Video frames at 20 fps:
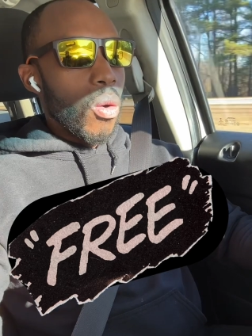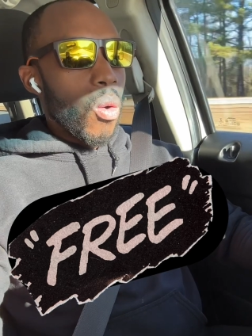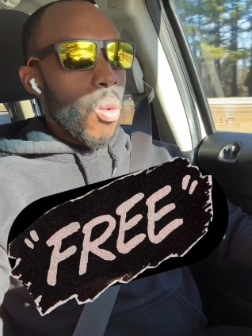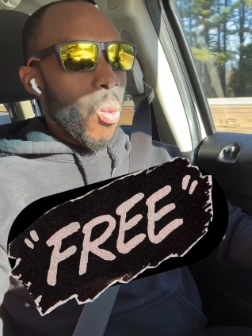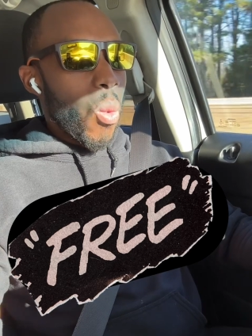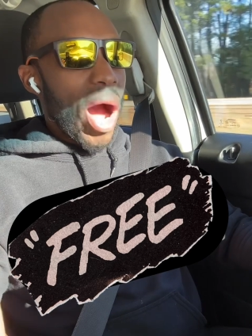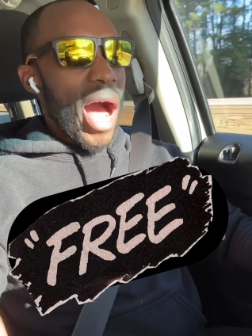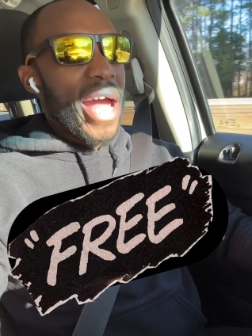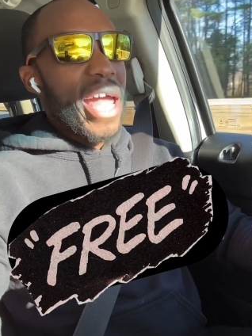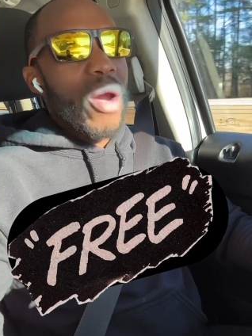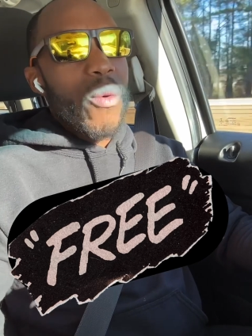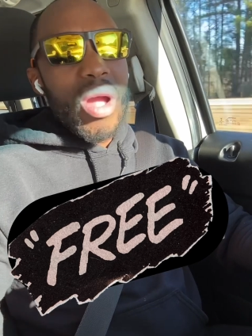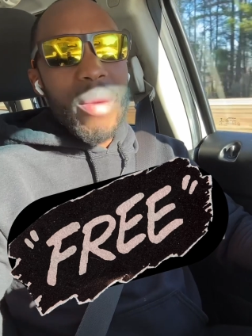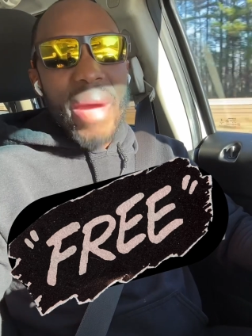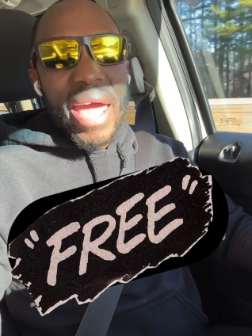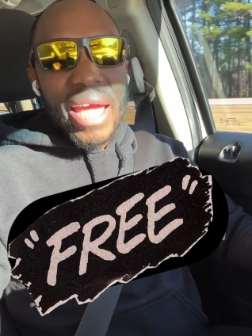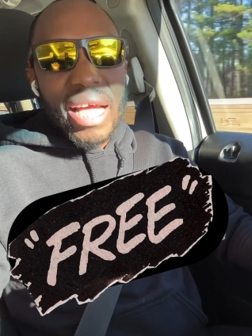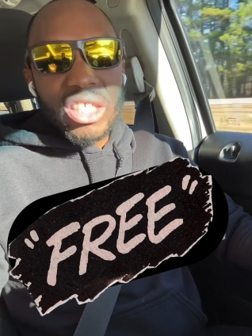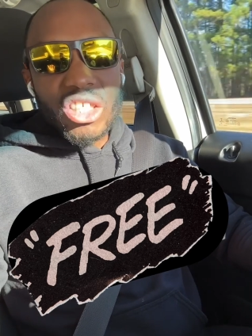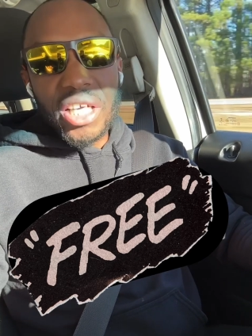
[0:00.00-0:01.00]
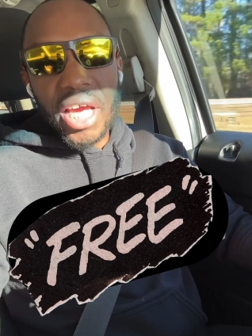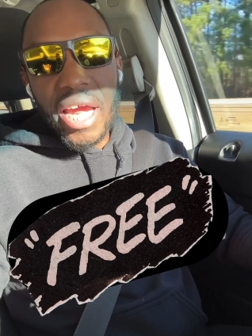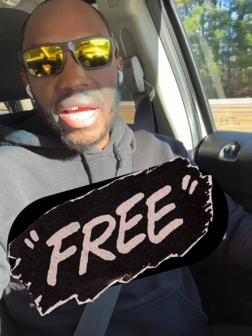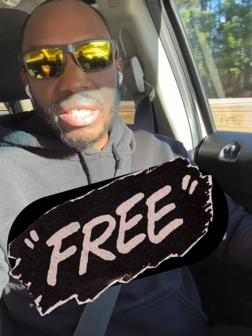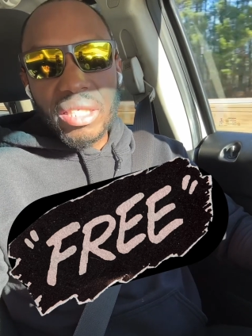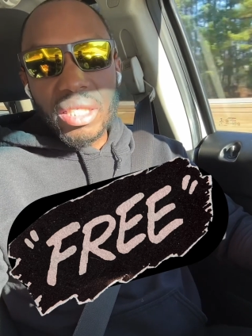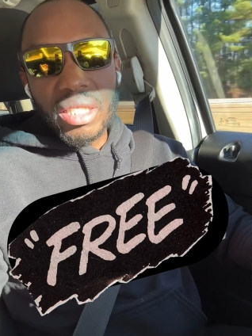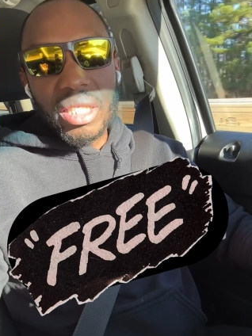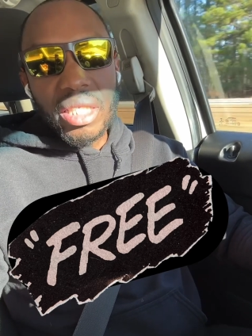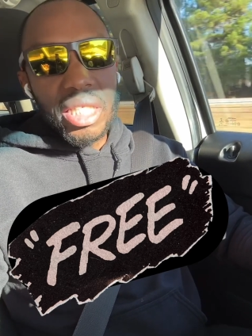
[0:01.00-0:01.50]
Why are we making
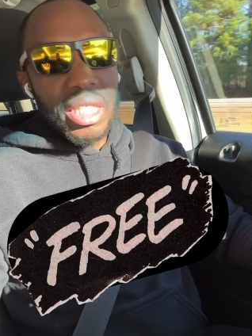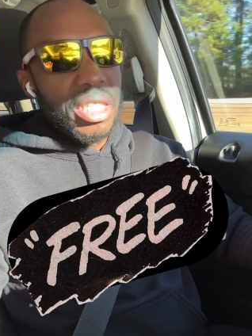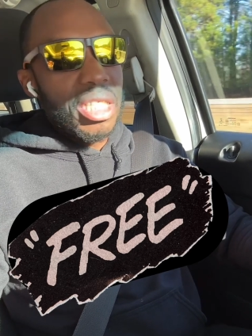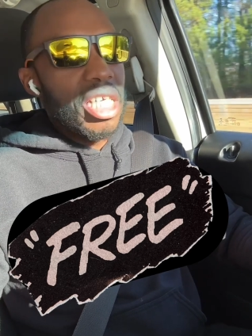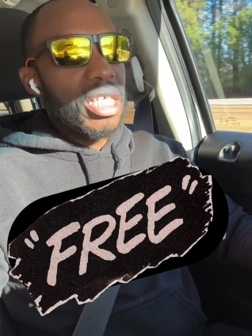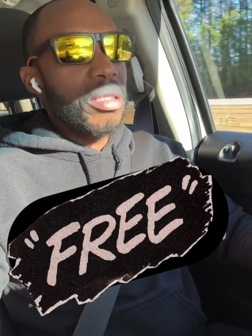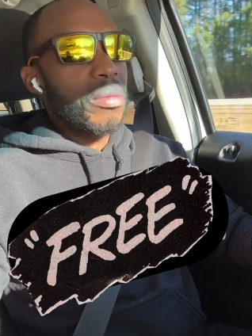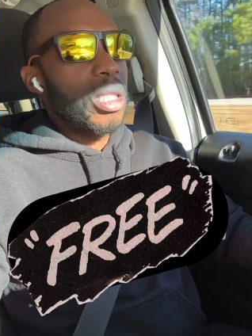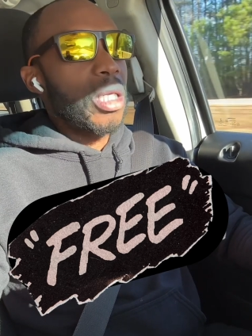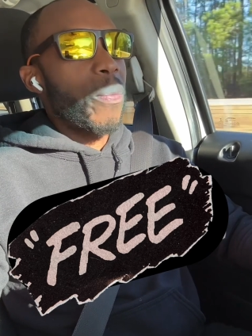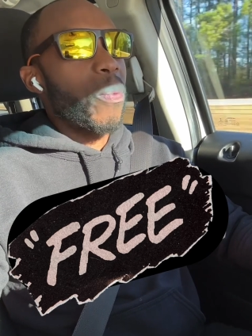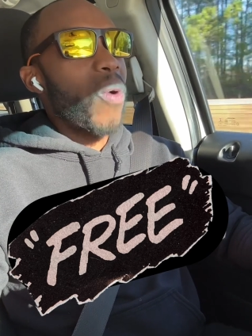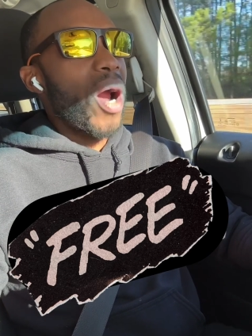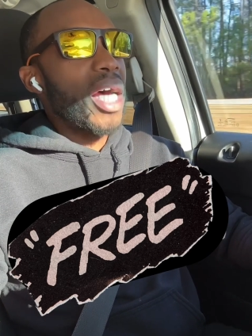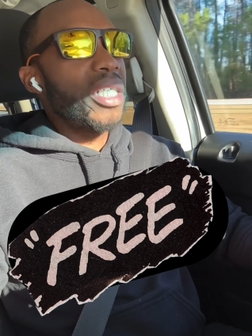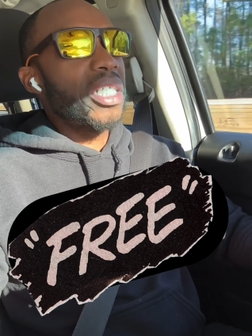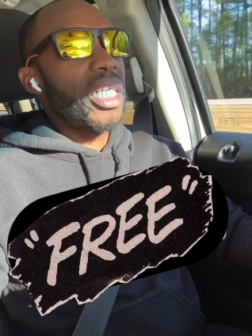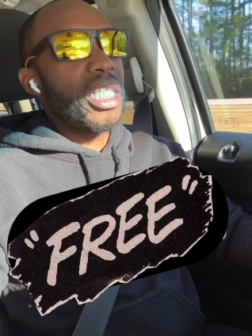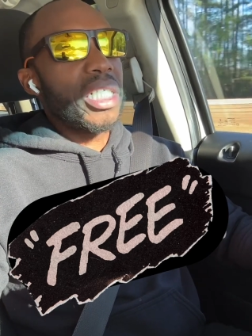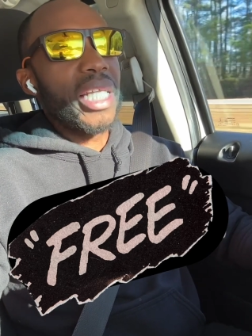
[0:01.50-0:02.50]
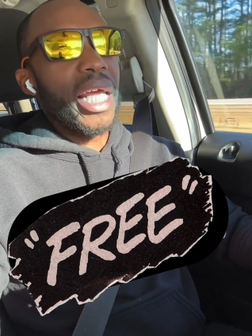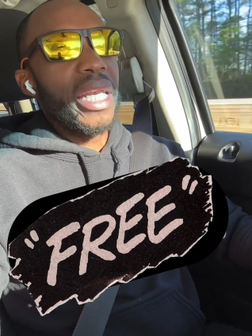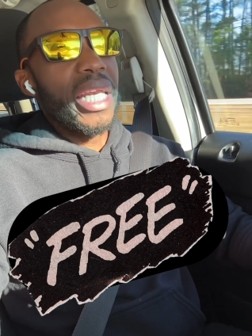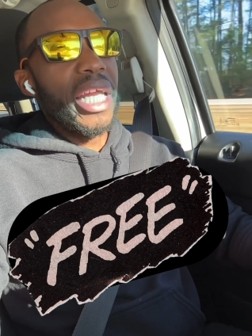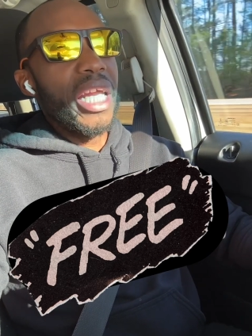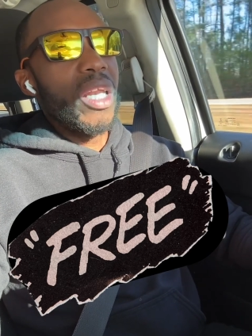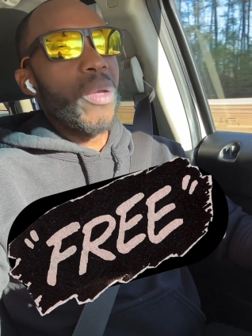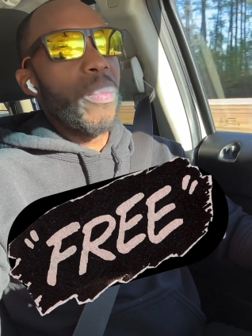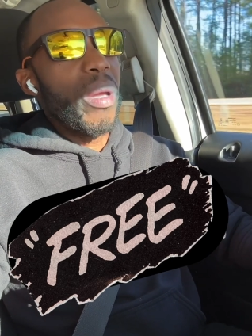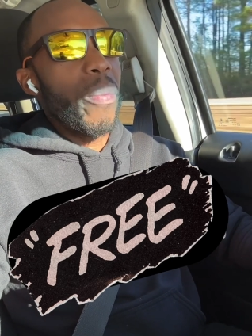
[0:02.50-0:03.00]
changes to these systems and processes that
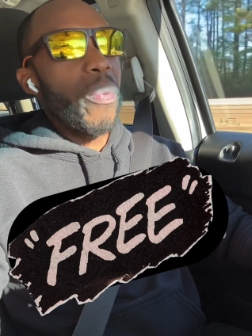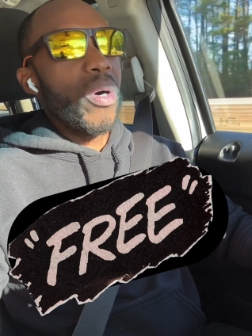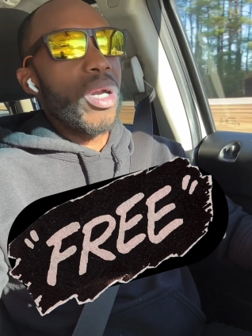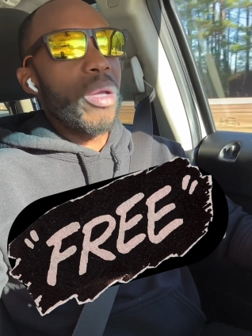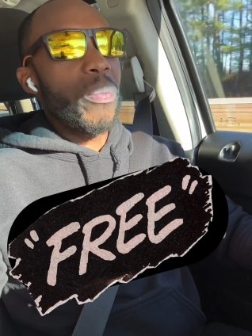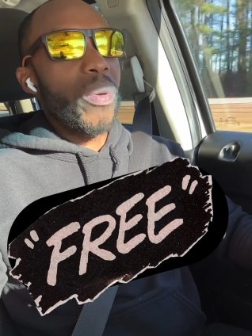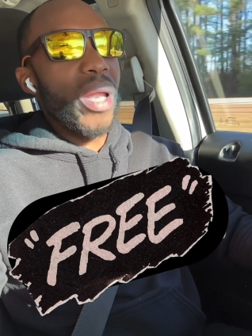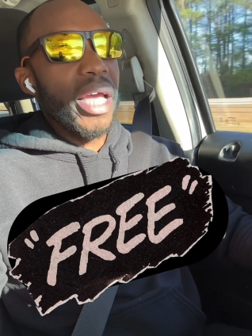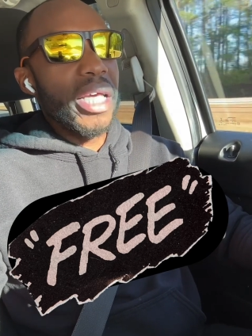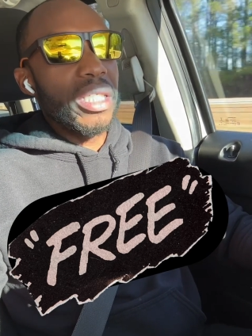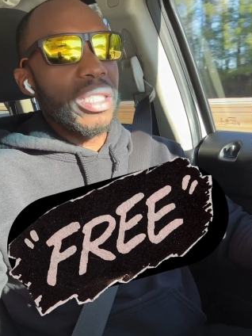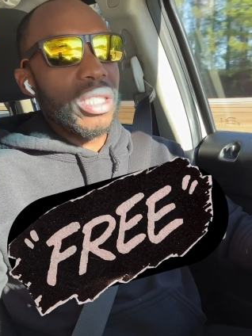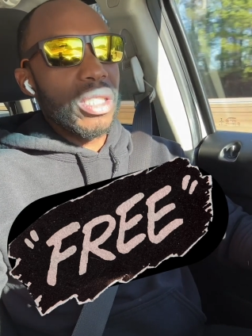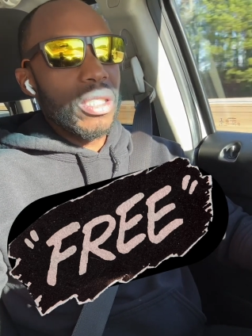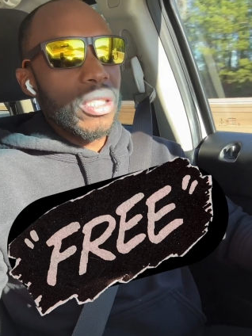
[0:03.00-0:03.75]
need to be put in place?